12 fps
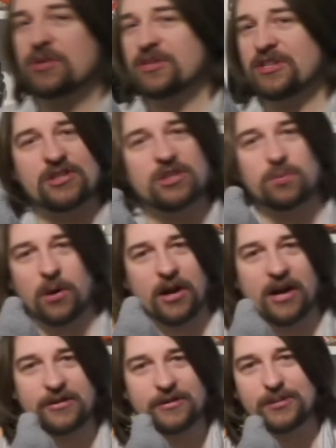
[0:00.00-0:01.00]
you this is one
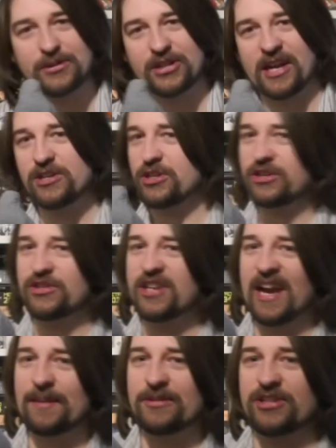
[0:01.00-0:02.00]
hundred percent just
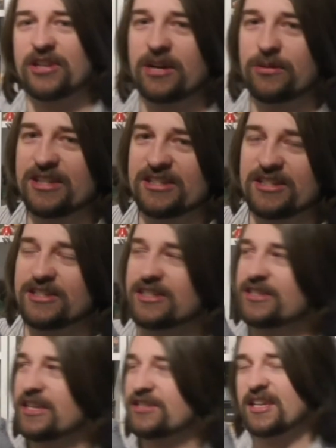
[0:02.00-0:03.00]
game design reasons,
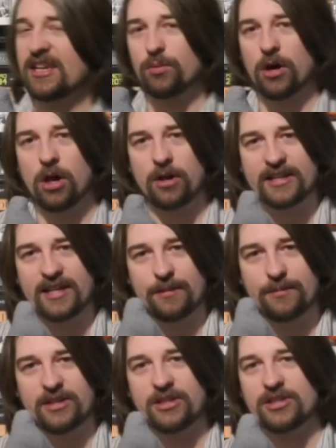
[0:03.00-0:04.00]
is they said, well,
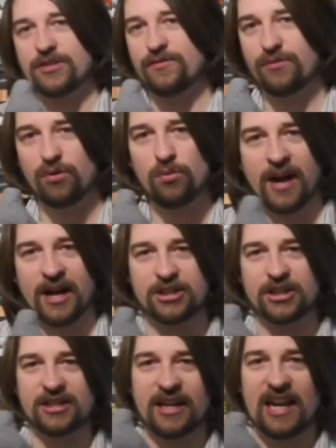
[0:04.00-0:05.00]
here, because of through
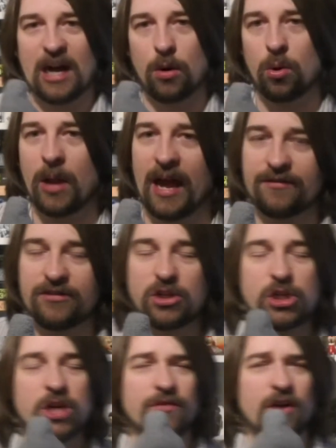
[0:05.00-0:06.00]
magic, they now all have the
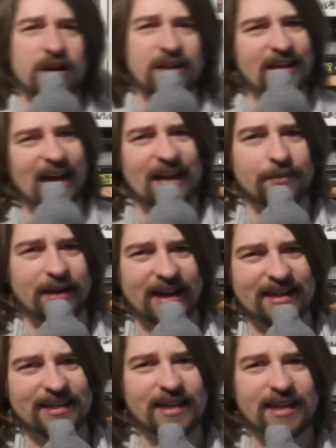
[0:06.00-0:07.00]
Giovanni clan
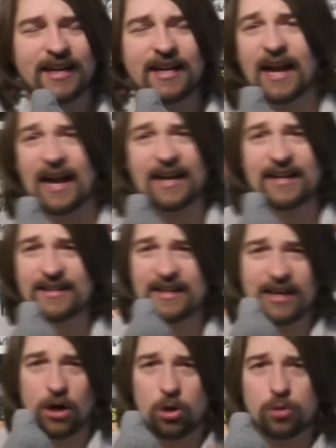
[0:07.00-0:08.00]
bane, and
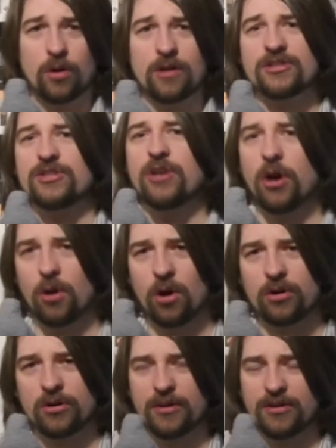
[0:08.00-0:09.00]
the old ones are no
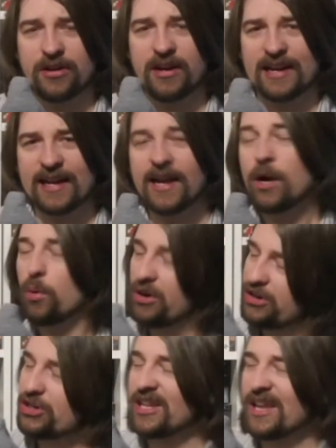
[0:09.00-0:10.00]
longer a thing.
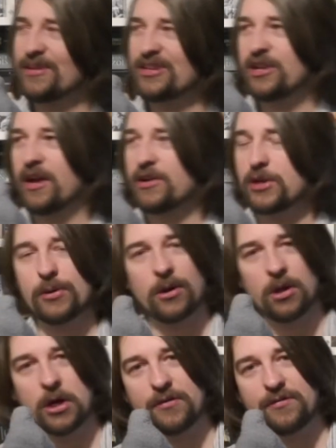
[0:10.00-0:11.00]
Which, let me tell you, a
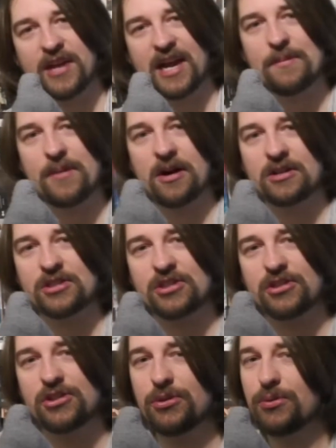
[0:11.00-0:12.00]
lot of game
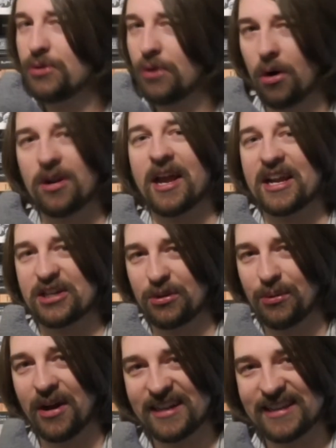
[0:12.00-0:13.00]
masters do not like
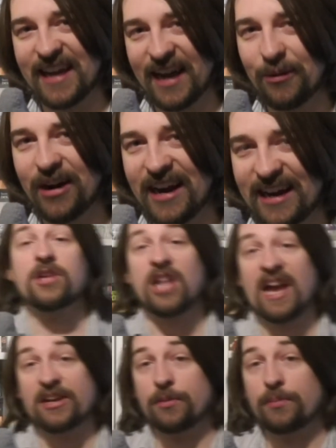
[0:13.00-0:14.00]
to run it that way. The
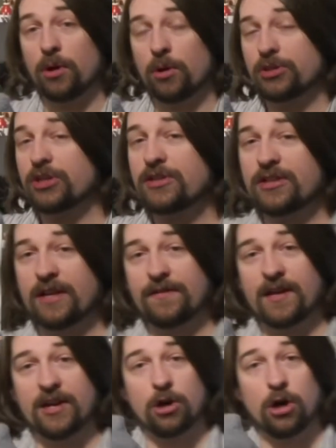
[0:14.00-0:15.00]
clan compulsion that
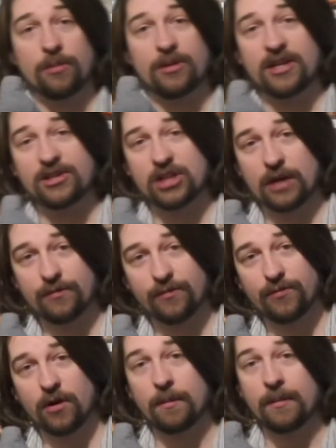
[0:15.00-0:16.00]
they commonly suffer
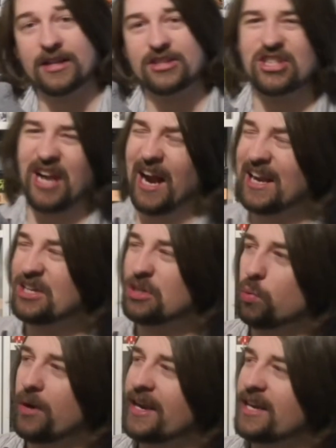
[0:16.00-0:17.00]
from is kinda
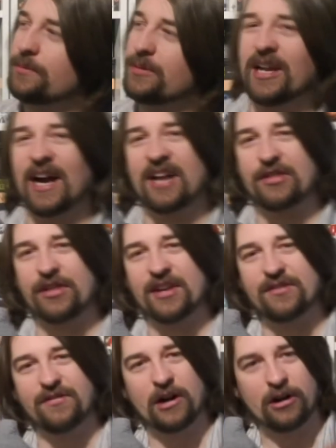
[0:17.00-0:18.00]
weird, but I
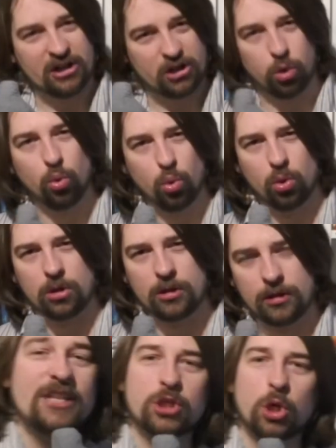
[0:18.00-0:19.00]
think very
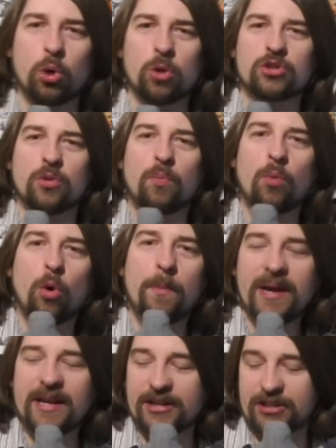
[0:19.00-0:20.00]
cool. It's called
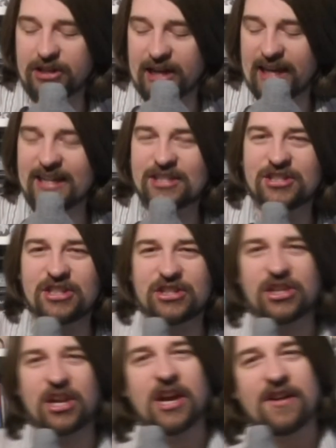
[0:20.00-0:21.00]
morbidity, and it's
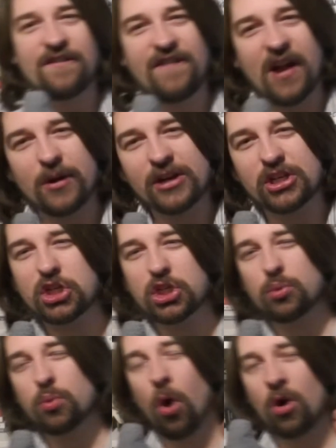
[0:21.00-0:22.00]
this very
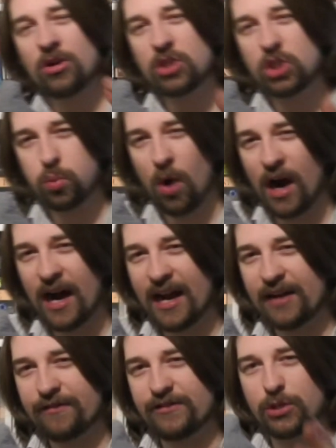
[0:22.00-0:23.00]
strong
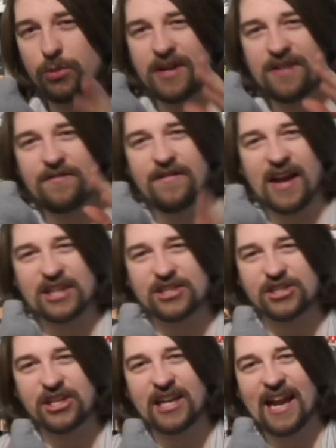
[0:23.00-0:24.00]
drive to
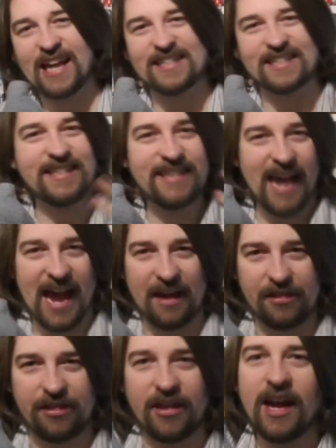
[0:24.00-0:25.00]
investigate
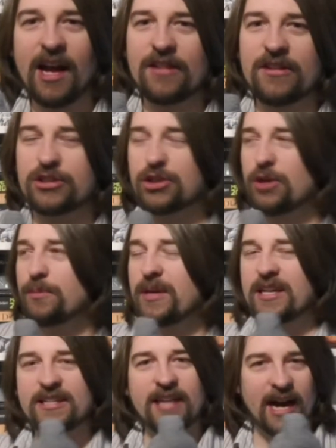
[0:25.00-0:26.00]
death. This could
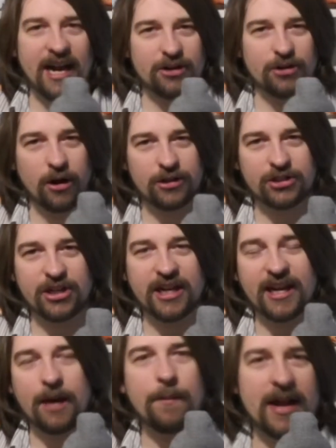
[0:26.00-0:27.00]
be
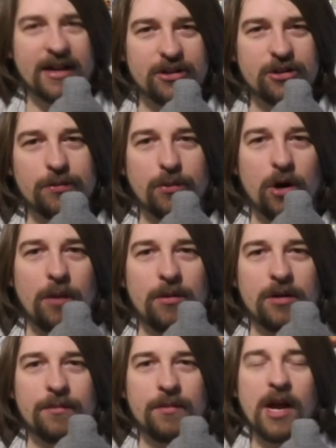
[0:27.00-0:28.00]
diagnosing a medical
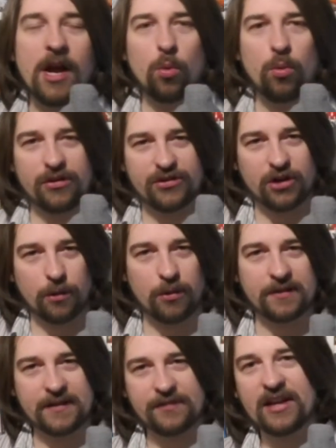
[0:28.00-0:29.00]
problem with
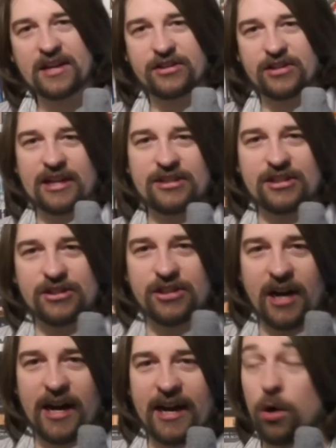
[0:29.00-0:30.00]
someone that they sense is
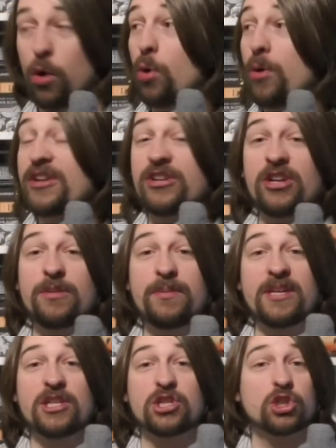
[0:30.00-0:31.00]
dying, or it could
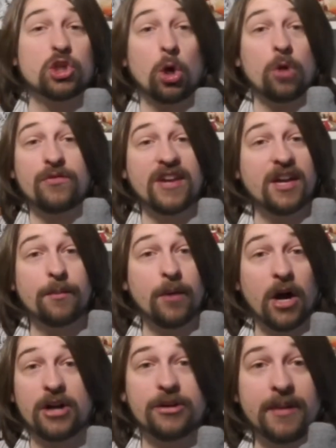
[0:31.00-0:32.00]
be solving a
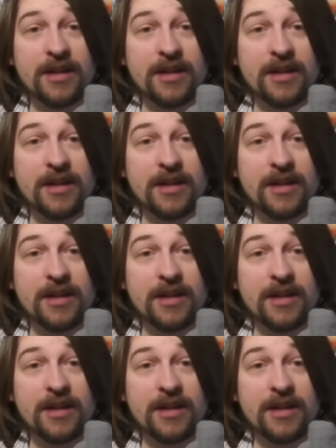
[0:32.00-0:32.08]
murder